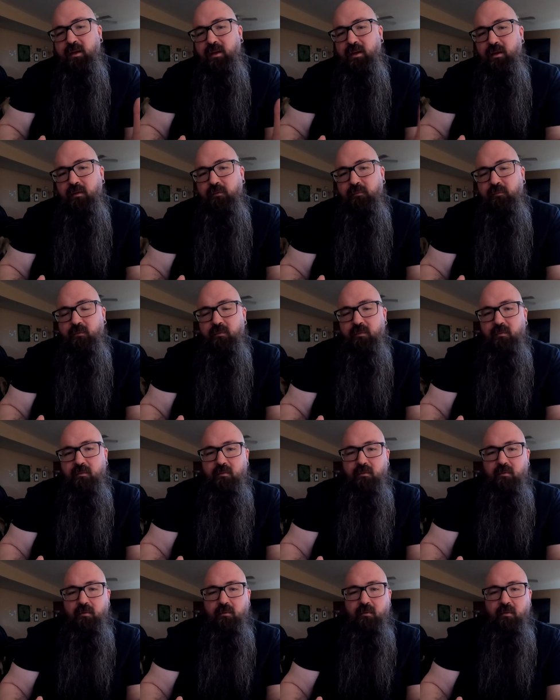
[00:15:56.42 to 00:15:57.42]
If
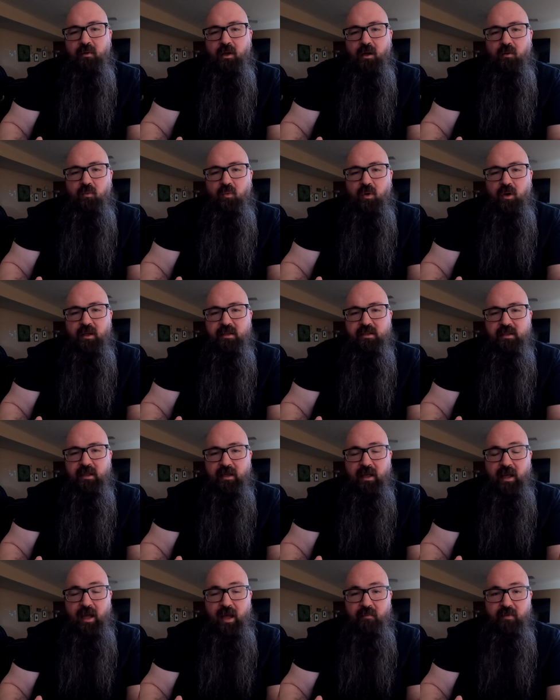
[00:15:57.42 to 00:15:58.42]
there was
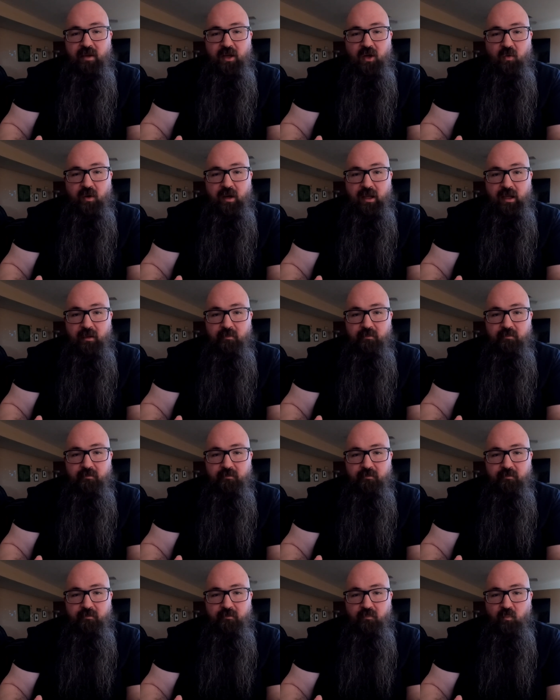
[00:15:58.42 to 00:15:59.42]
like a heavy cream
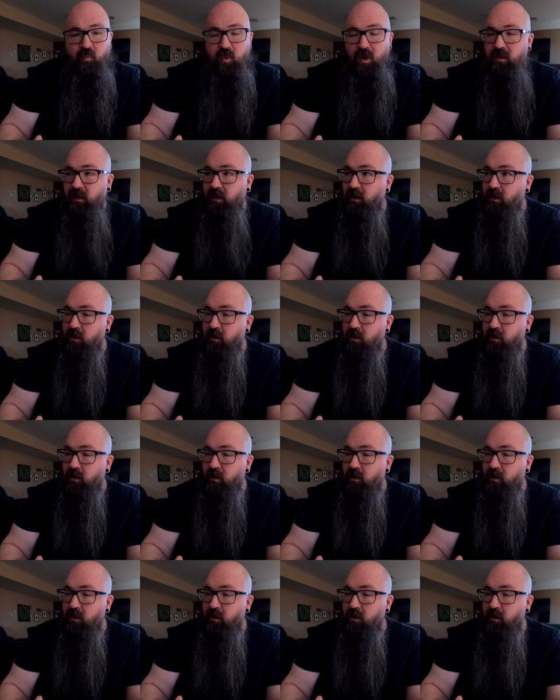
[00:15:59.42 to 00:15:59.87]
with a